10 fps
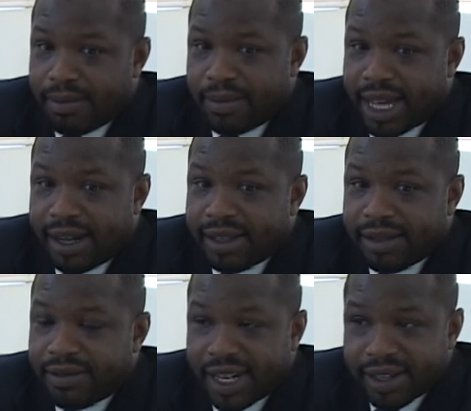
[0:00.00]
That is
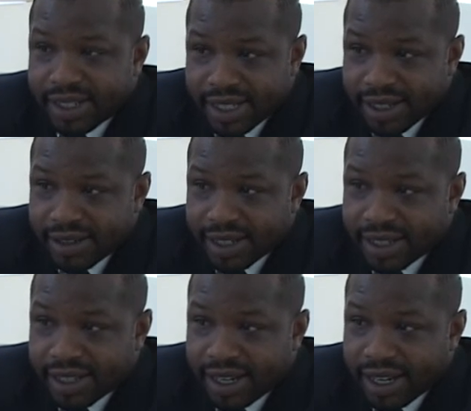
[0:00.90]
a very serious
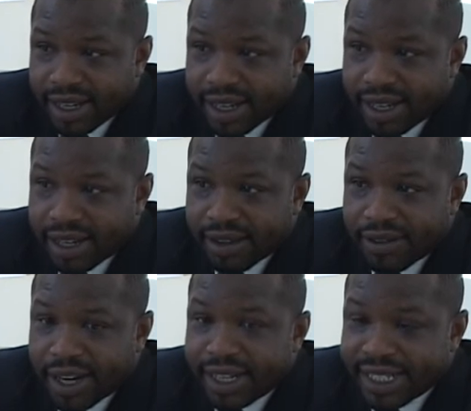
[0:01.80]
thing. It is
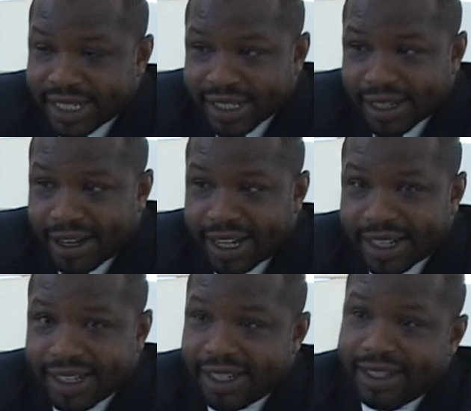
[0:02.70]
very
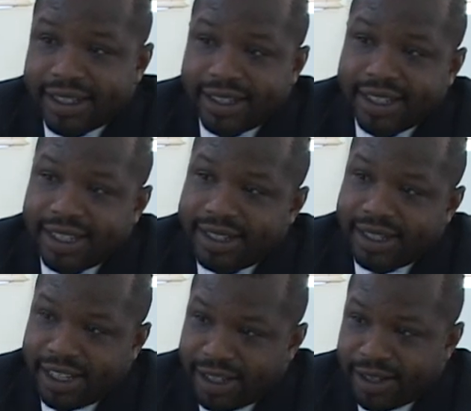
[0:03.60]
disheartening to see a
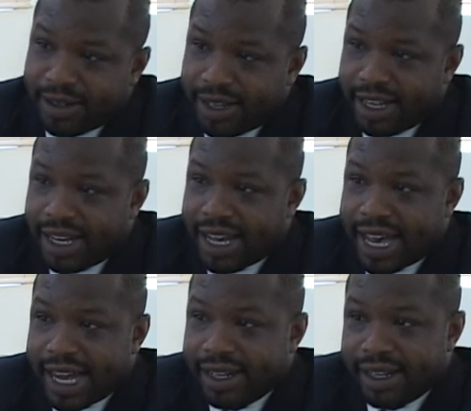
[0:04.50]
senior lawyer
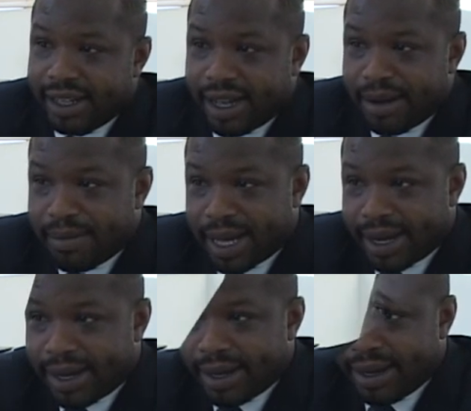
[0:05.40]
act in that
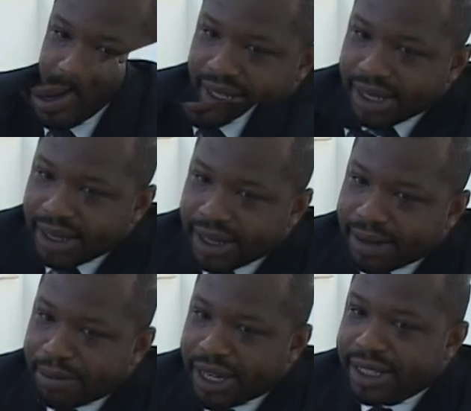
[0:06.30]
manner. The
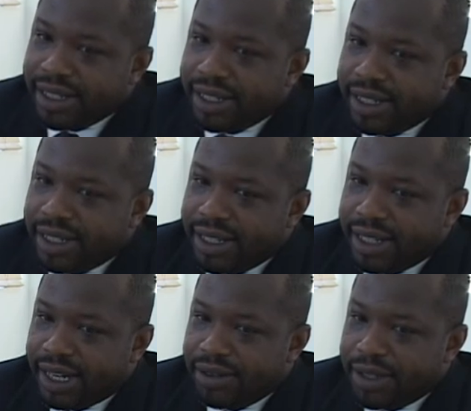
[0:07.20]
present Attorney
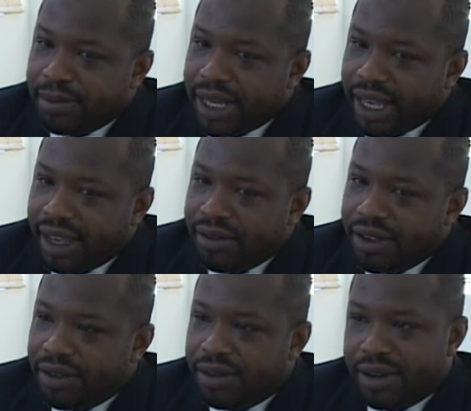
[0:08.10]
General's behavior
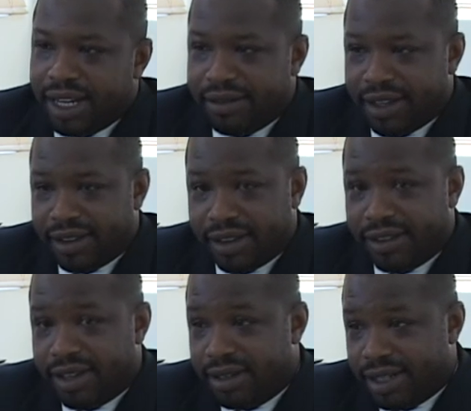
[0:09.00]
through all of this is
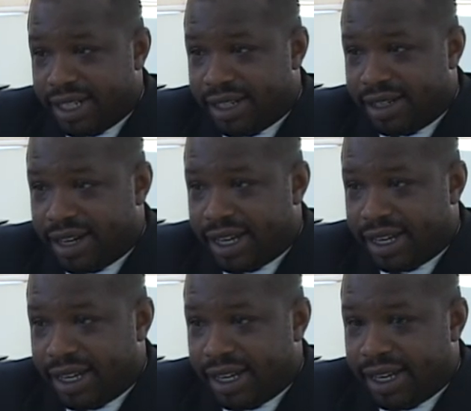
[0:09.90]
totally
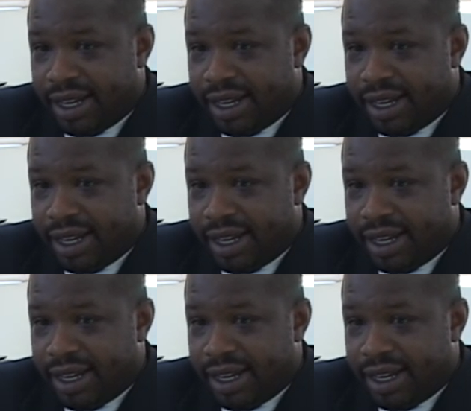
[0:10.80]
disheartening.